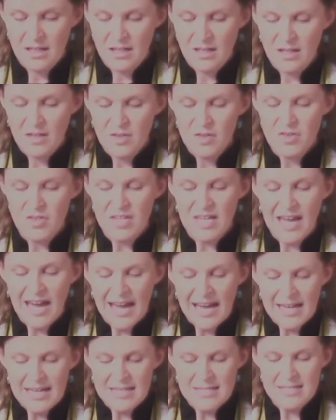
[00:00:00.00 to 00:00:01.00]
she
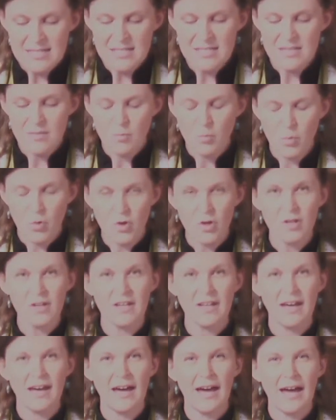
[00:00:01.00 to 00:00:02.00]
asks
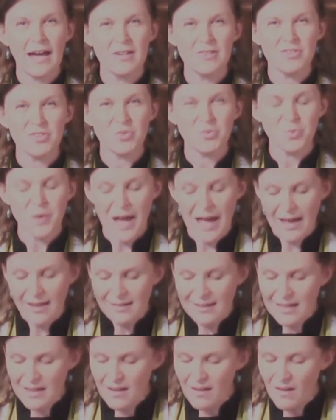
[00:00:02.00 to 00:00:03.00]
Mordecai to
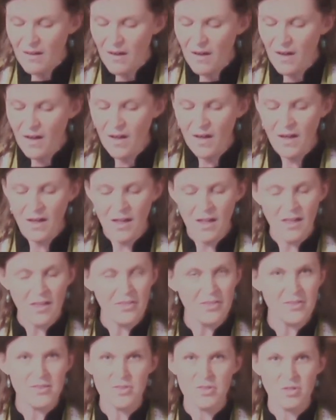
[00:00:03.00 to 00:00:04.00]
rally all
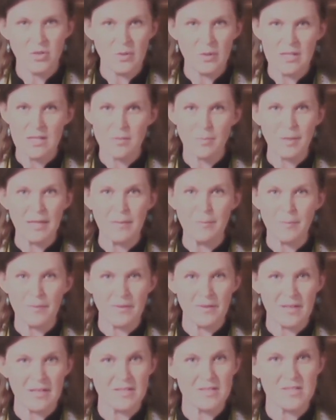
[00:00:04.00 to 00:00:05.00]
the Jewish
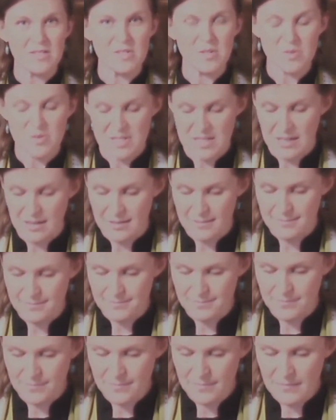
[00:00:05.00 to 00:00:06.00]
people in Susa.
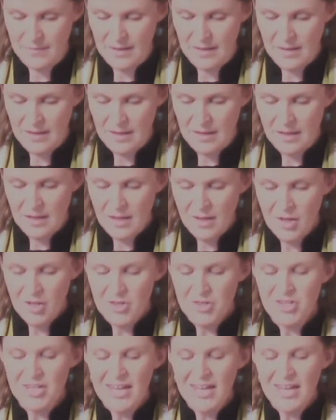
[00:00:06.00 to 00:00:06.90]
She